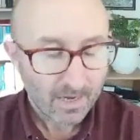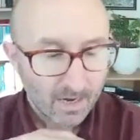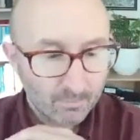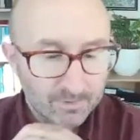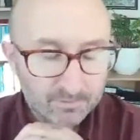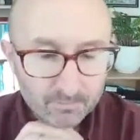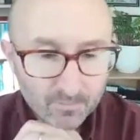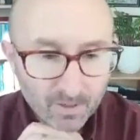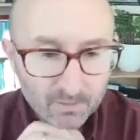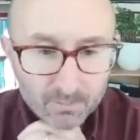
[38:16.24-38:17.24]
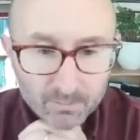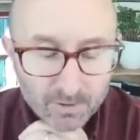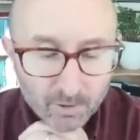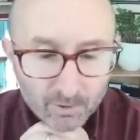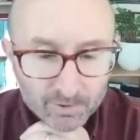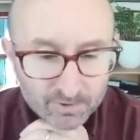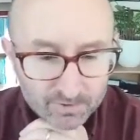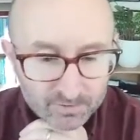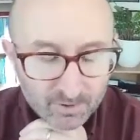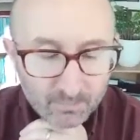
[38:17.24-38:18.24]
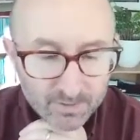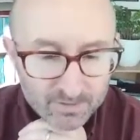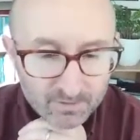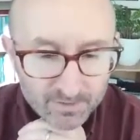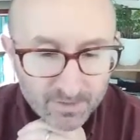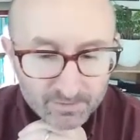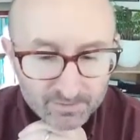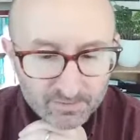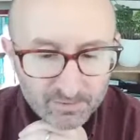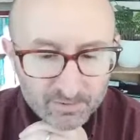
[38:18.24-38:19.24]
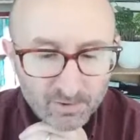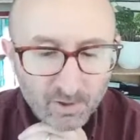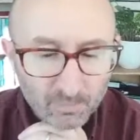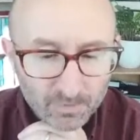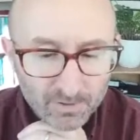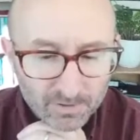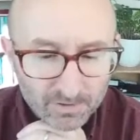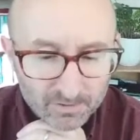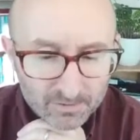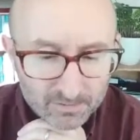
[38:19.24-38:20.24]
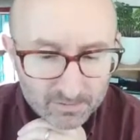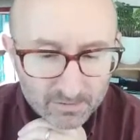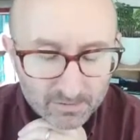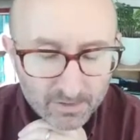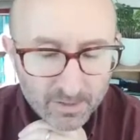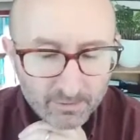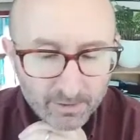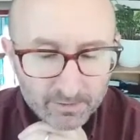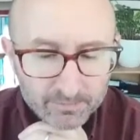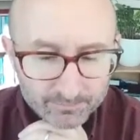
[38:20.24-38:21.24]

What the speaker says: I would be cautious commenting on that because it's such a complicated area.